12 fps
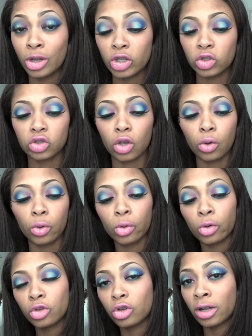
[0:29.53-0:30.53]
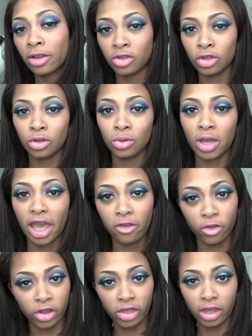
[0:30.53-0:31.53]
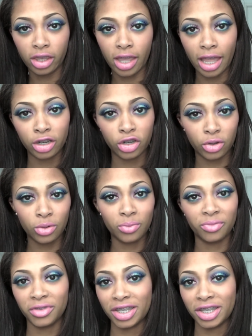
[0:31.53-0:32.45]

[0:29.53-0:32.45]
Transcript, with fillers: so you don't have to do everything I do.